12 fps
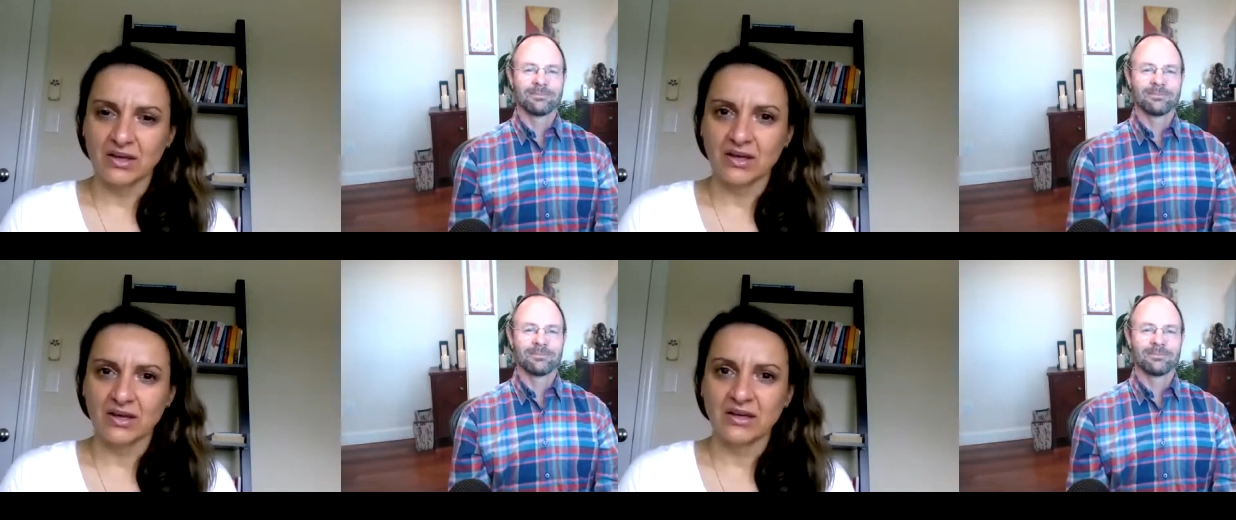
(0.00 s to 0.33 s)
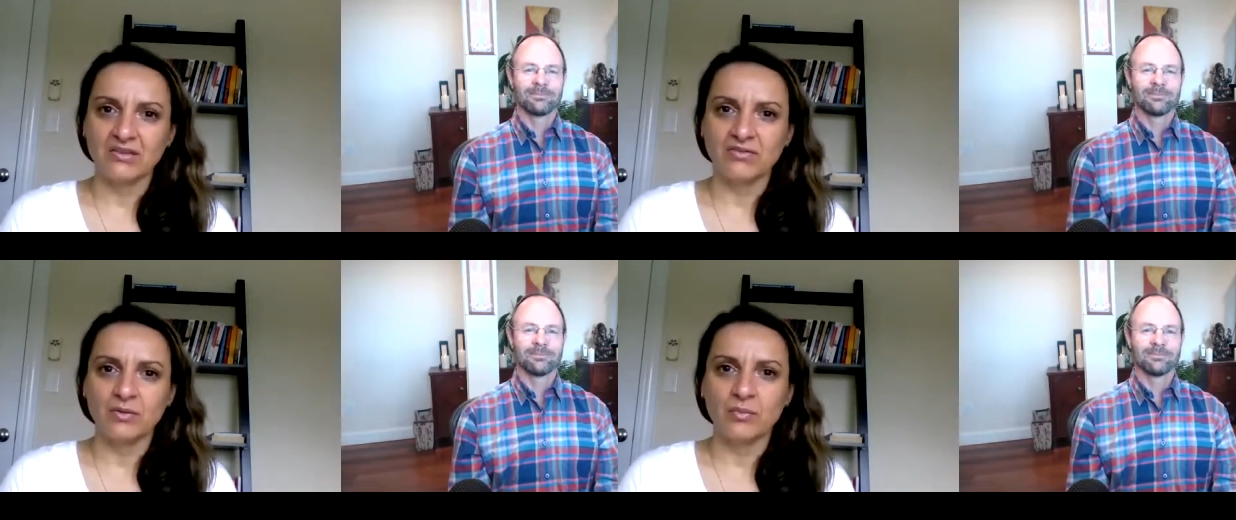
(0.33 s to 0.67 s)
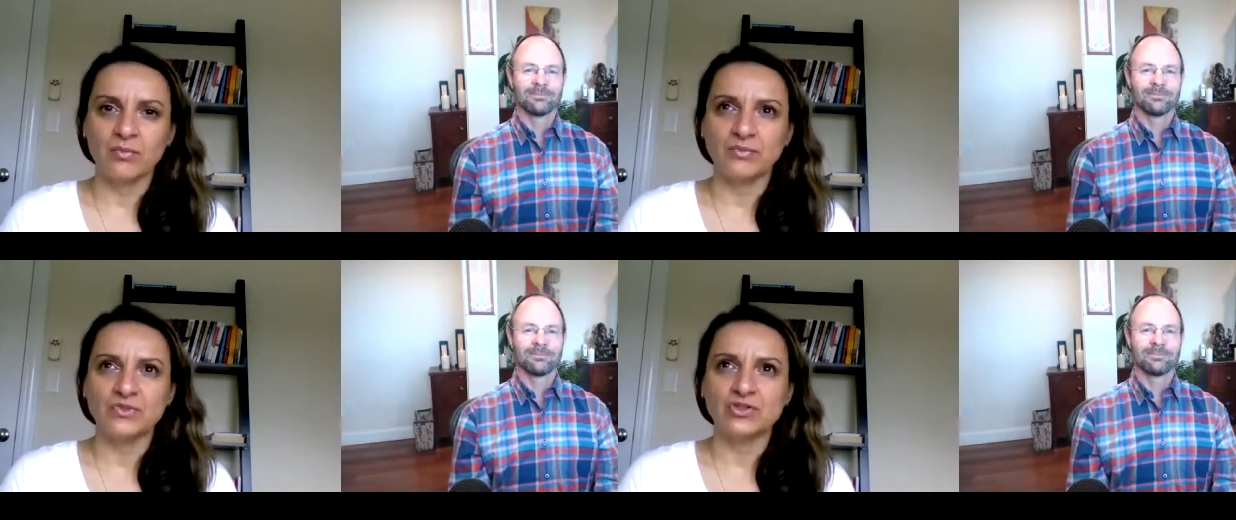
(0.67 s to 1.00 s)
Speaker 1: an
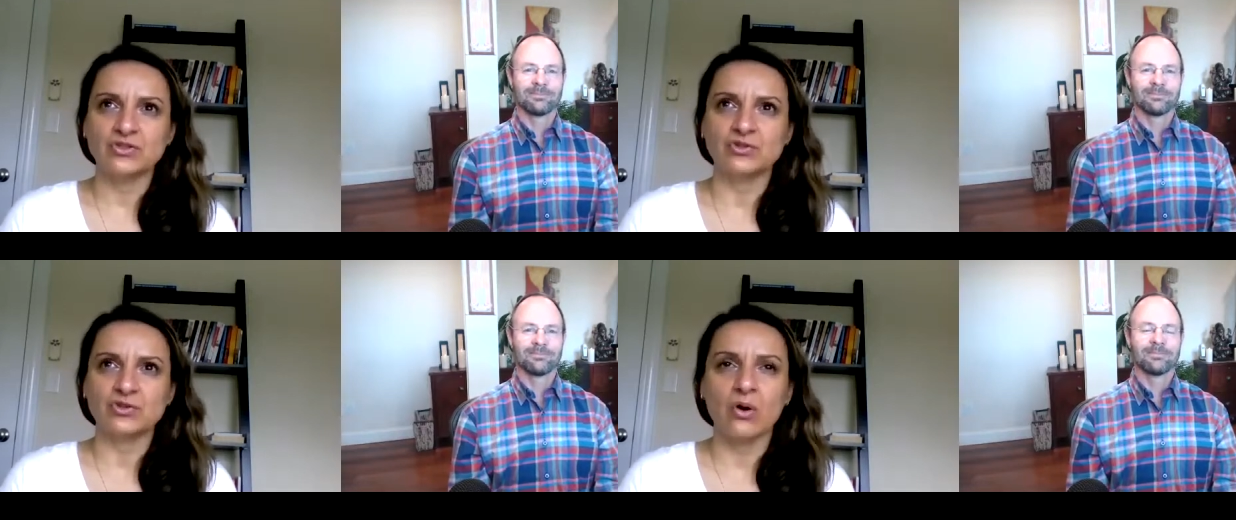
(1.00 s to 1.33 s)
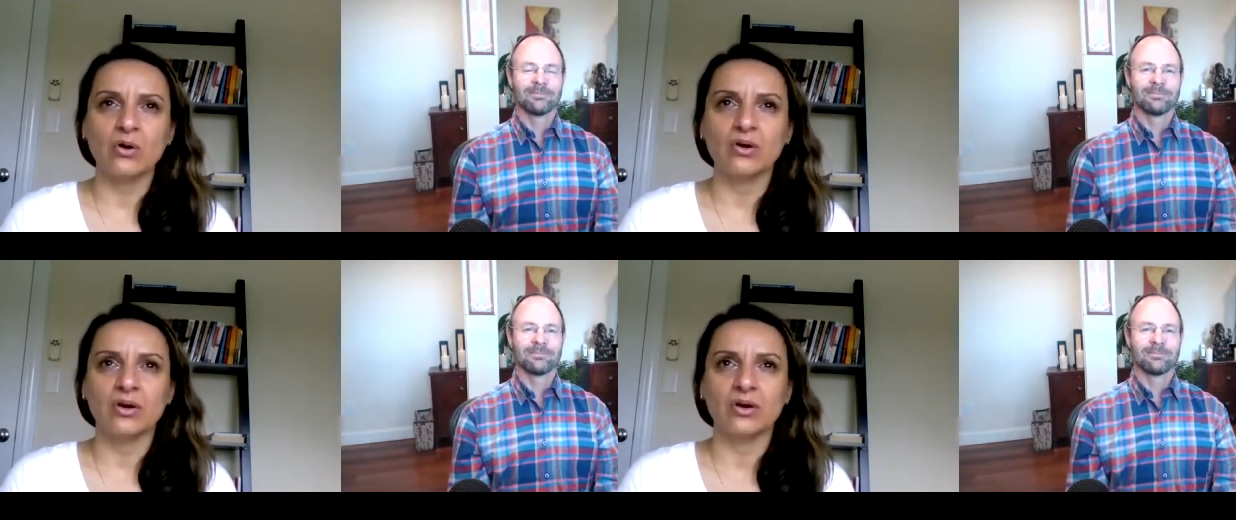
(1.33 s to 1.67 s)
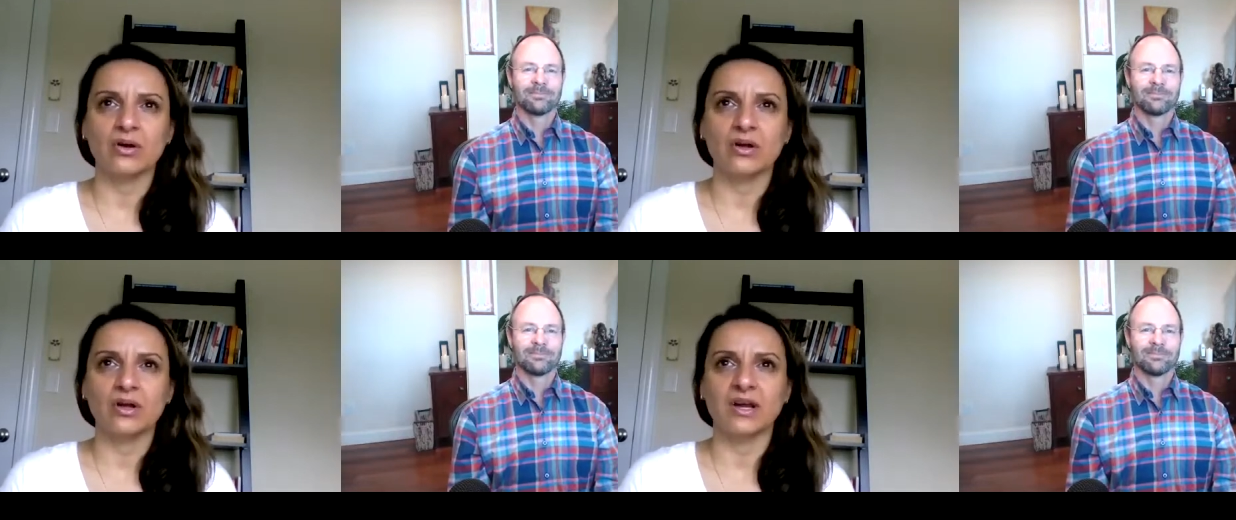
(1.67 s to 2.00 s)
even
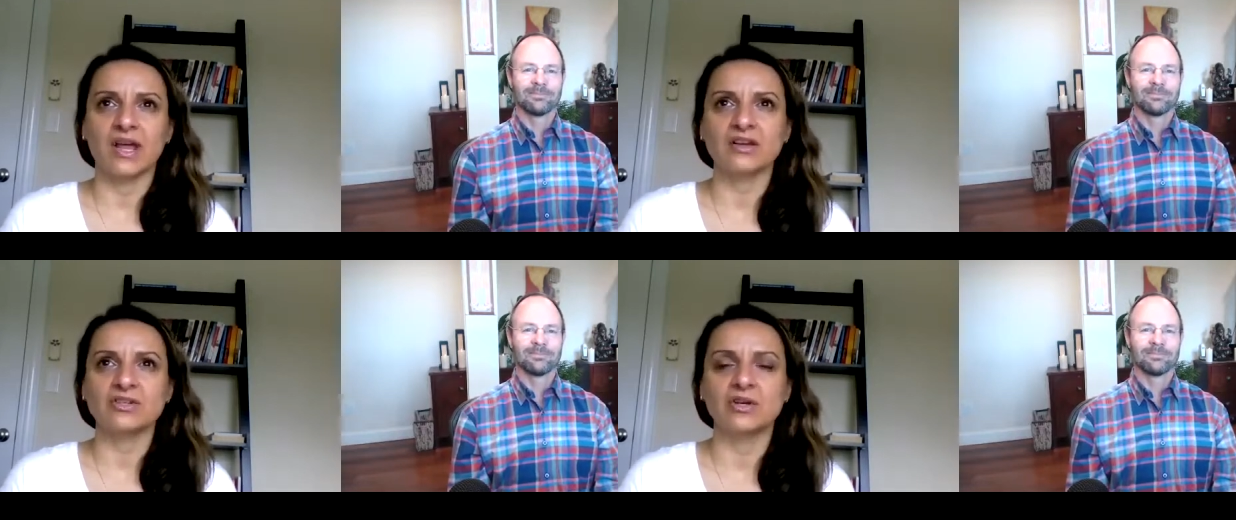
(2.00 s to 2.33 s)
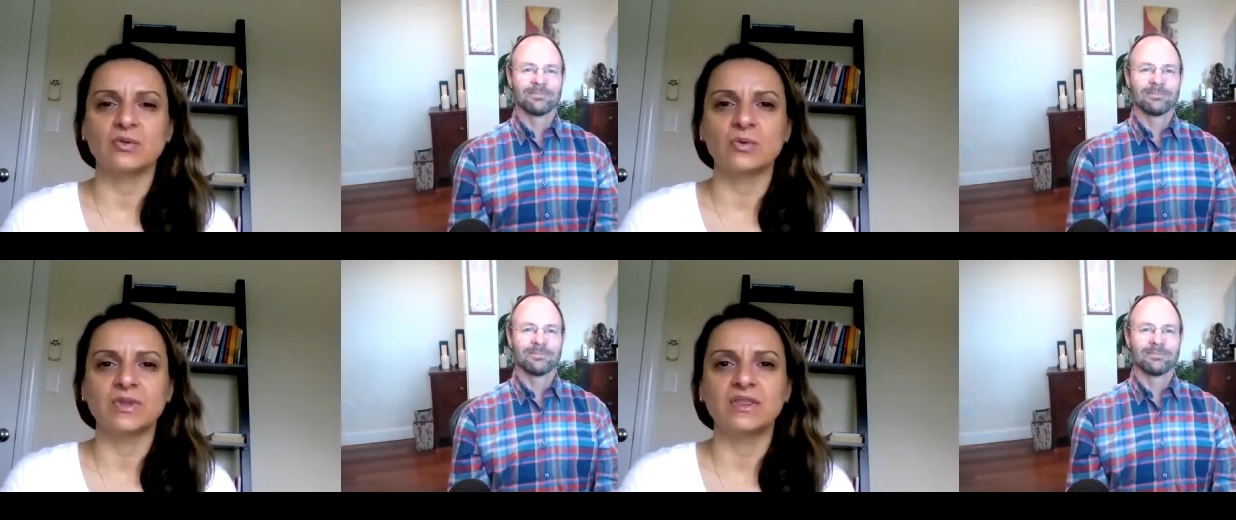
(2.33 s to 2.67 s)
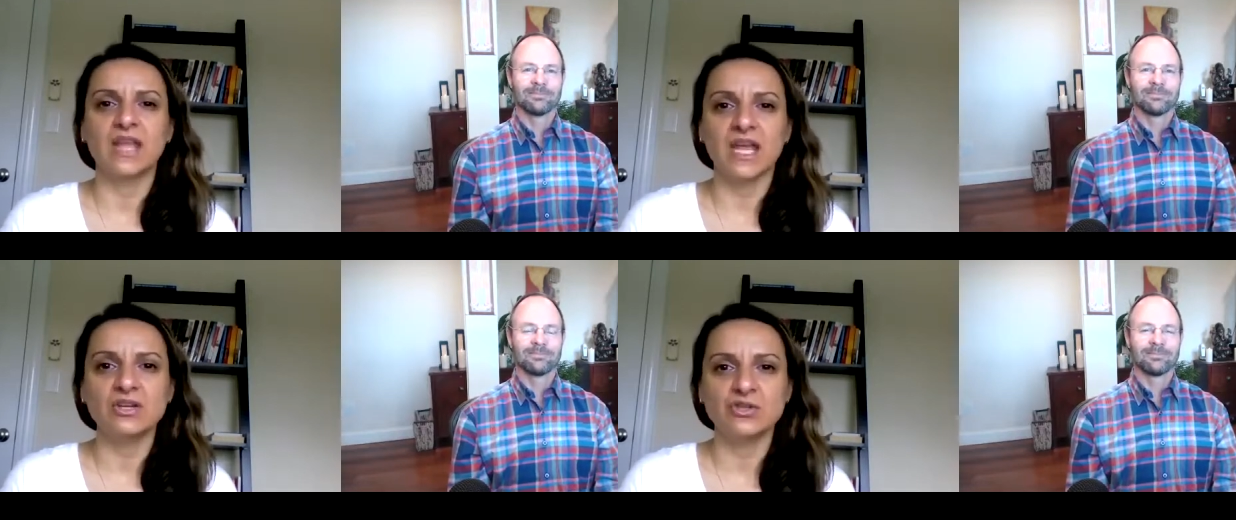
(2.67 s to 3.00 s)
stronger connection with
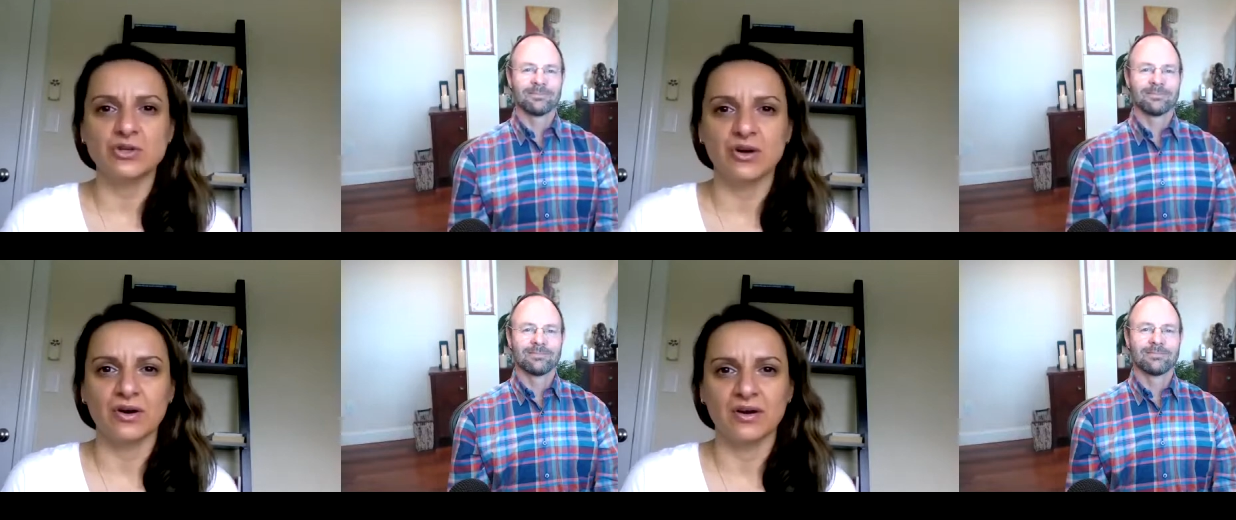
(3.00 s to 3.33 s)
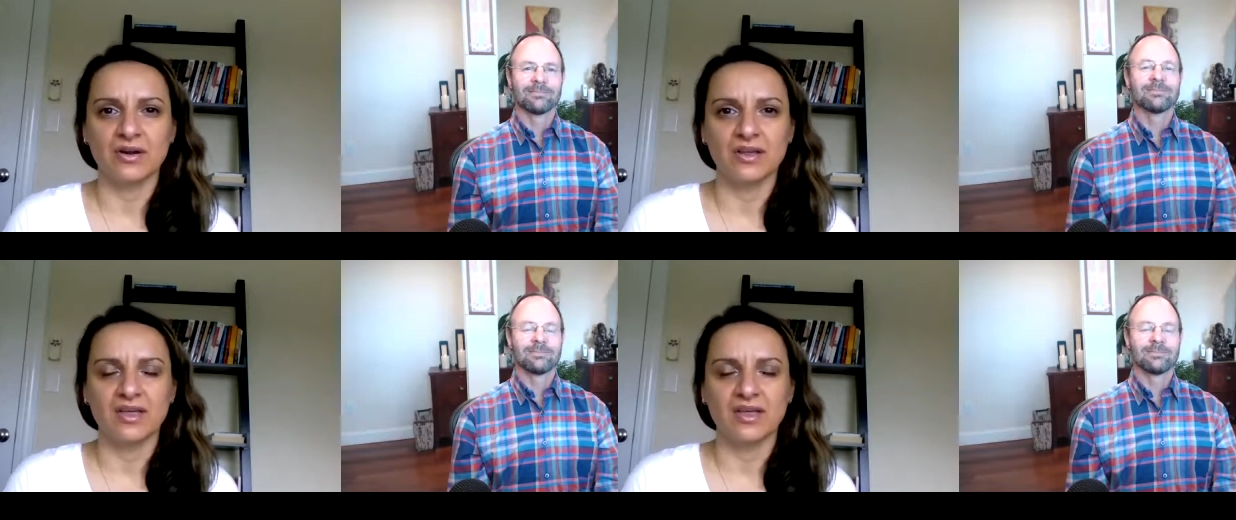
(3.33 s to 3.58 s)
nature.